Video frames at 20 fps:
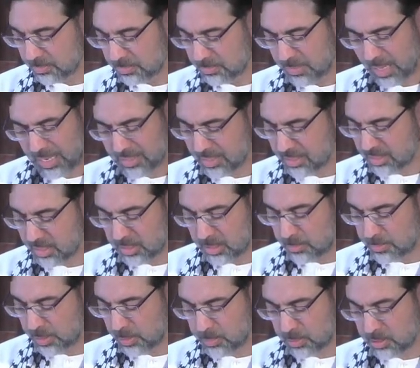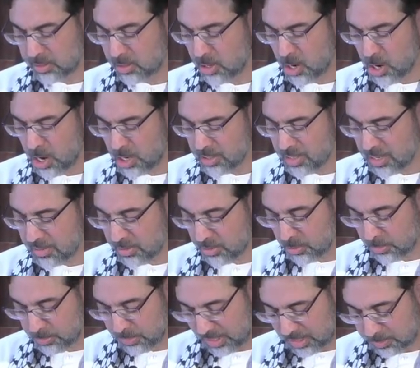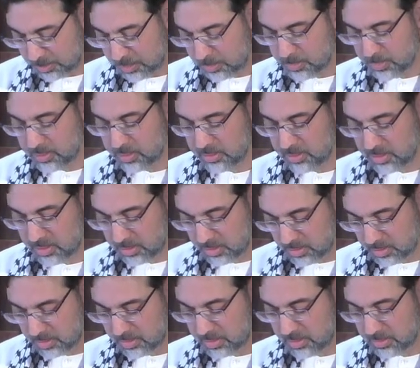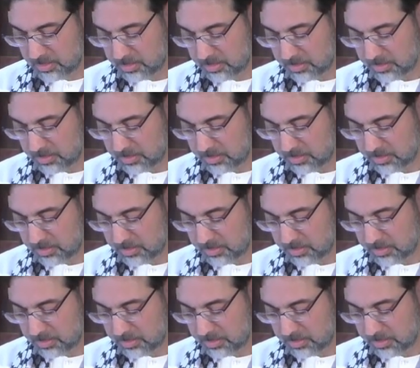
Palestinian people and all other oppressed people on this earth.